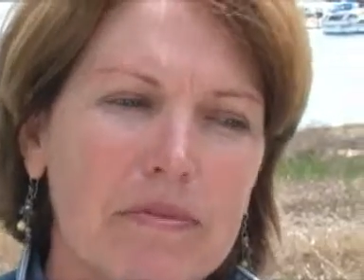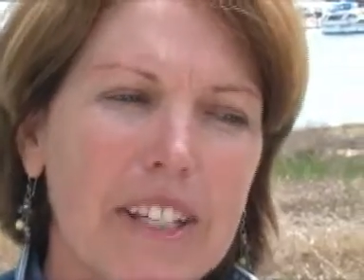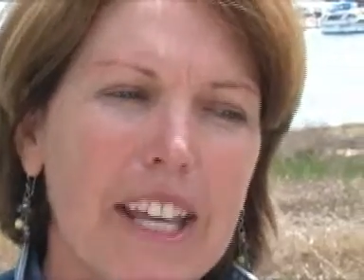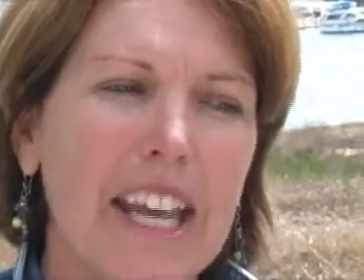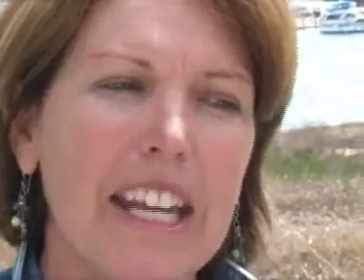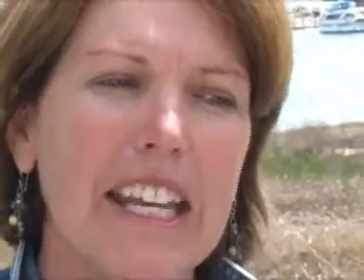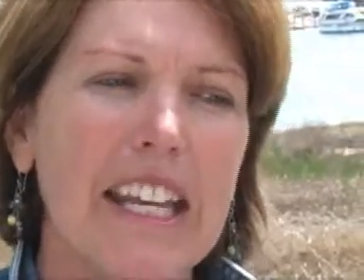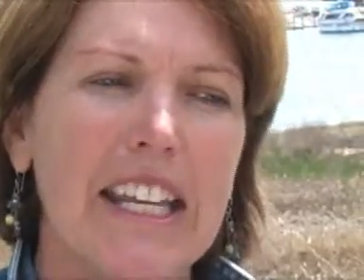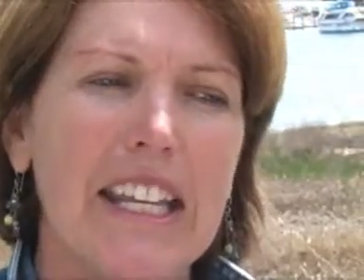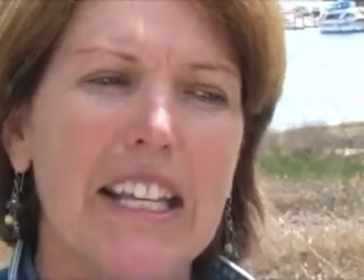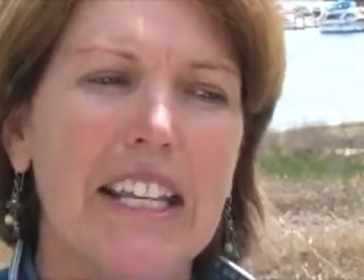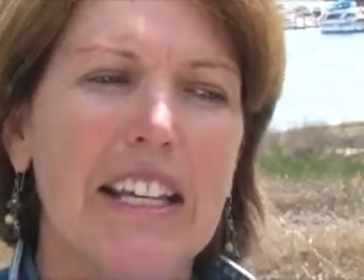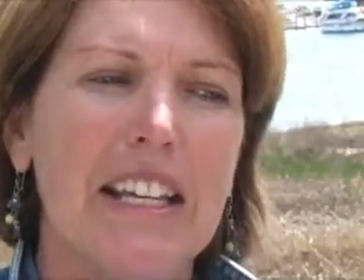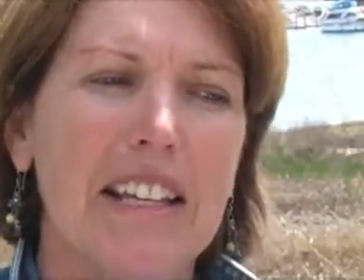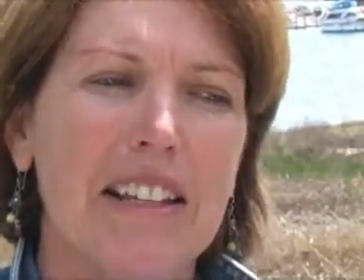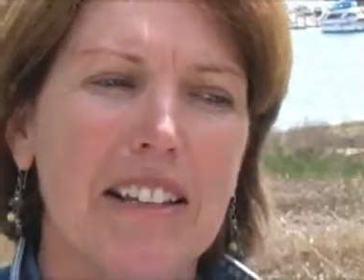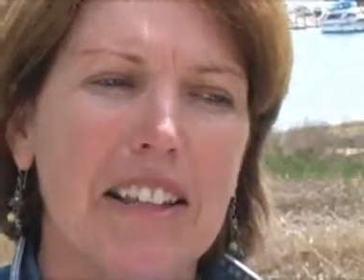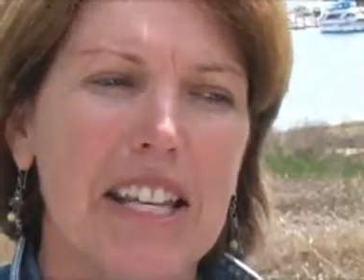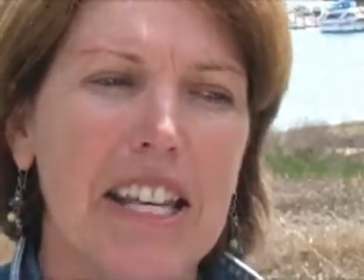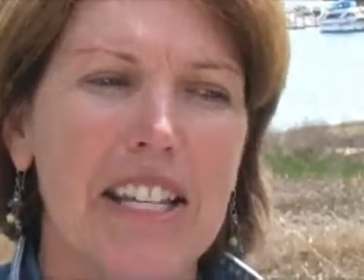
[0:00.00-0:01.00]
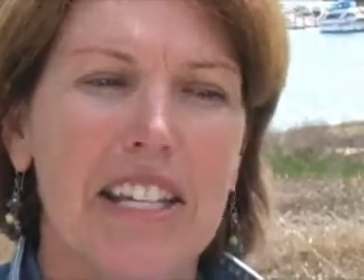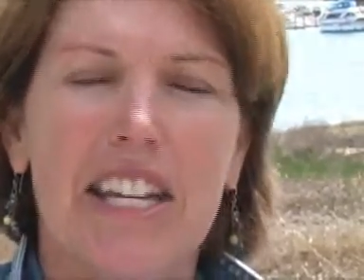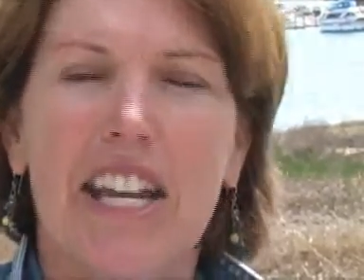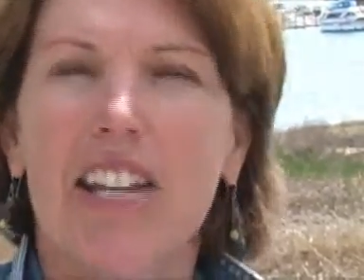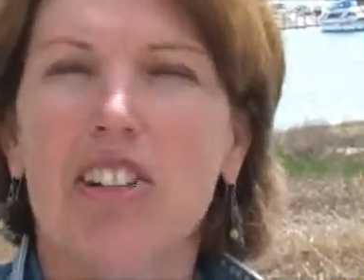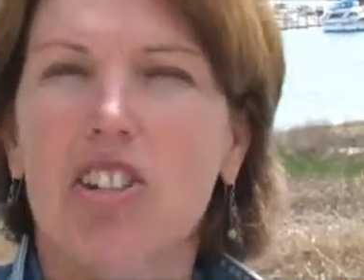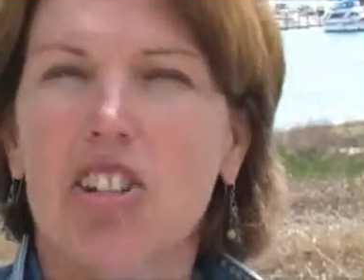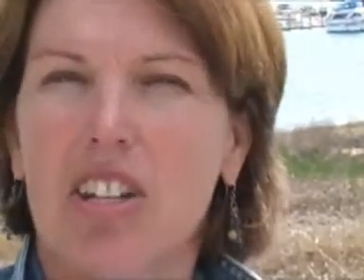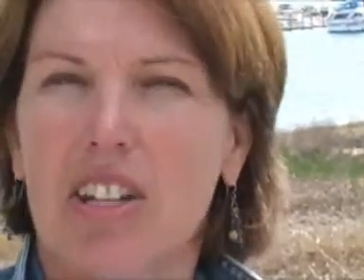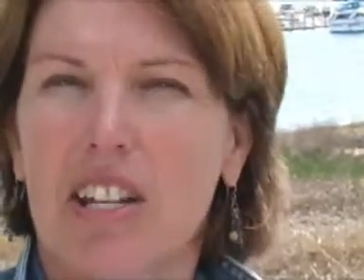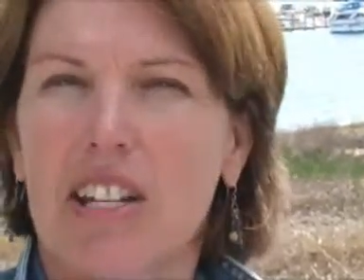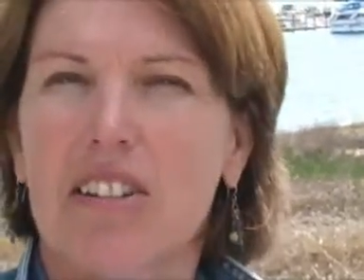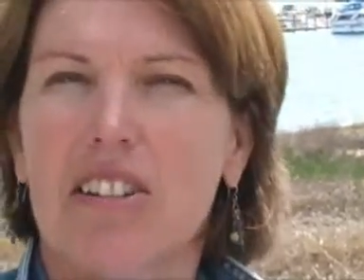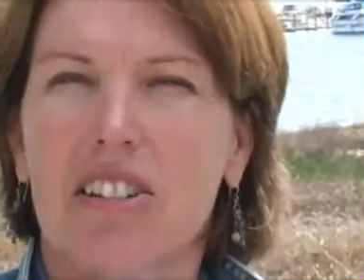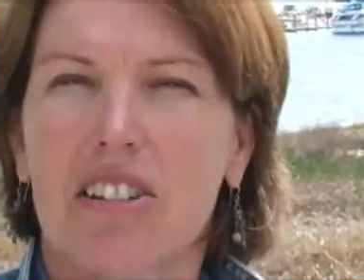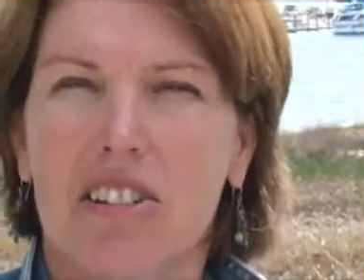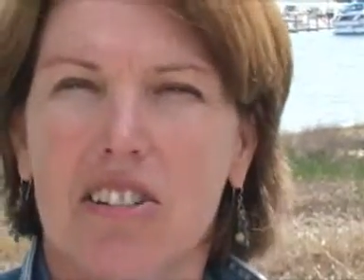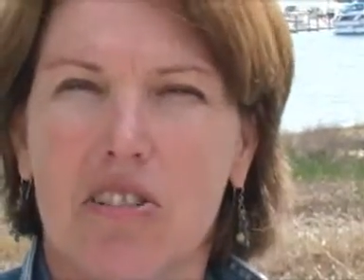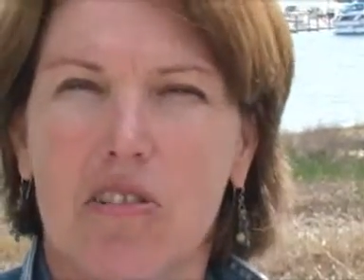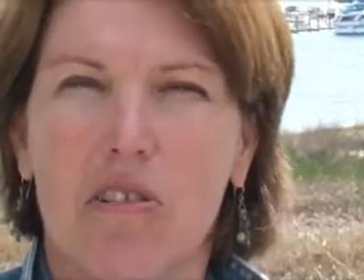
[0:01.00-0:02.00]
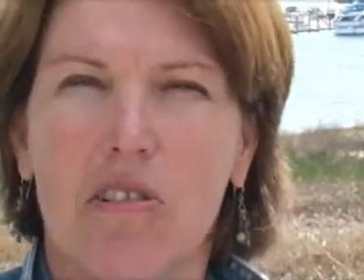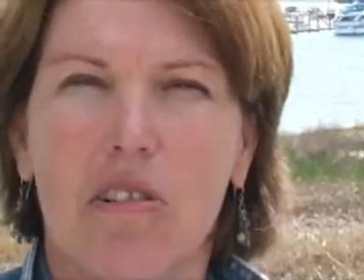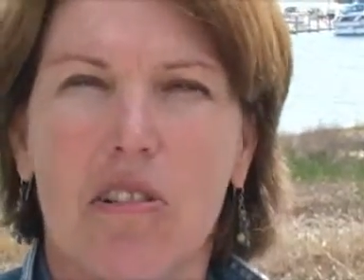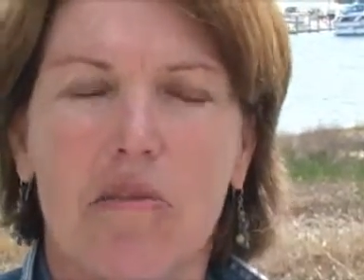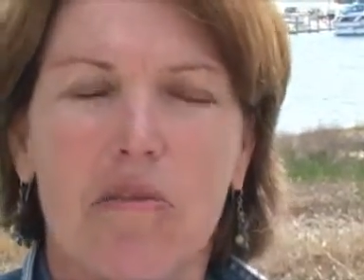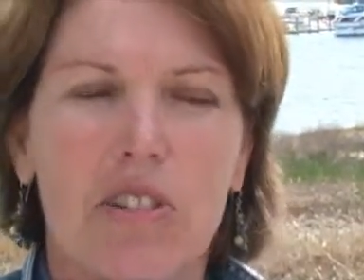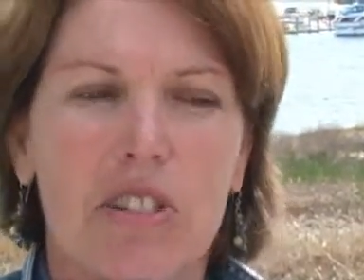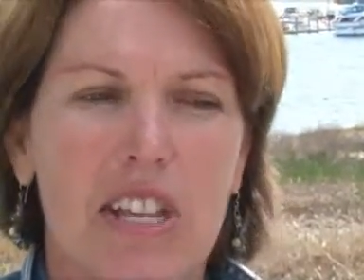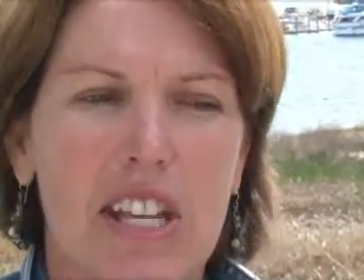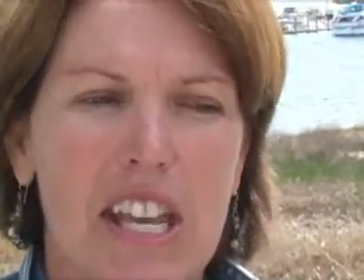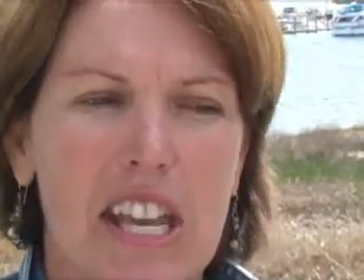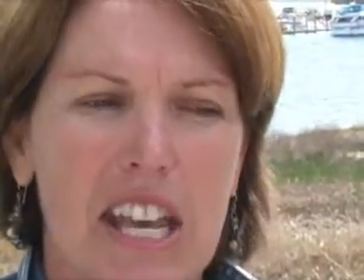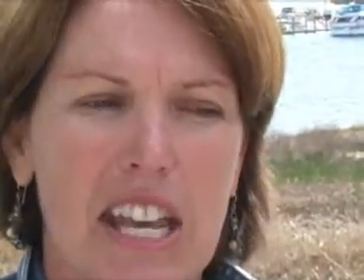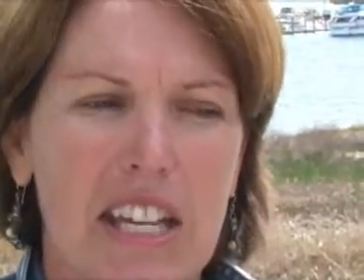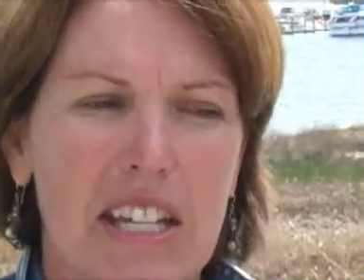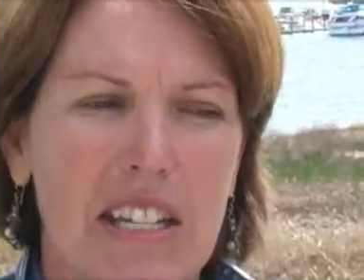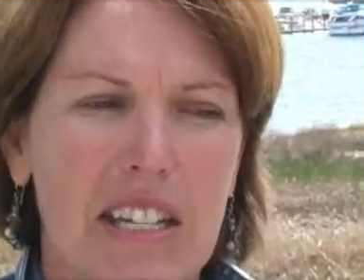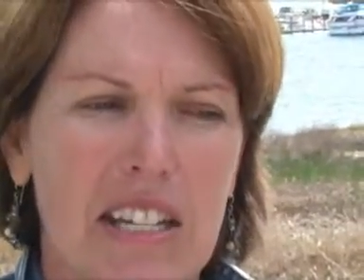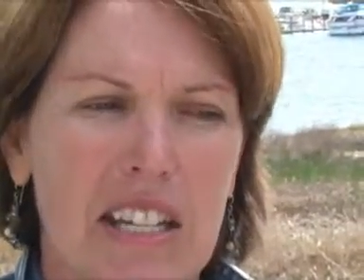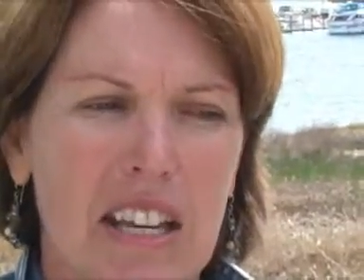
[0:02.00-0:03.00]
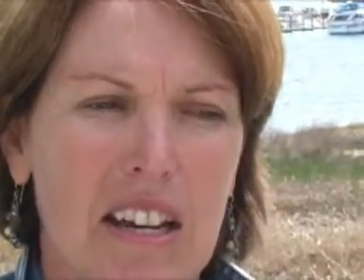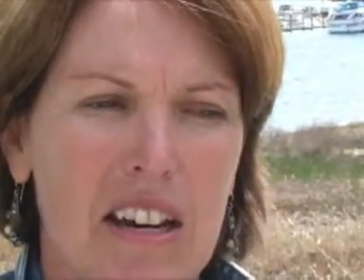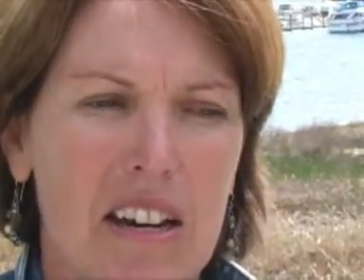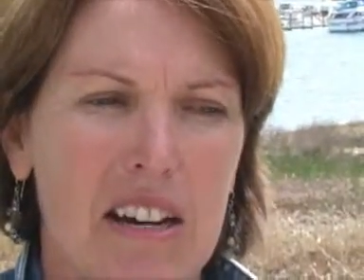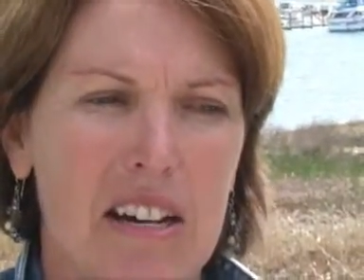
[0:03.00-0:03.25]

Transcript: getting the attention it deserves, and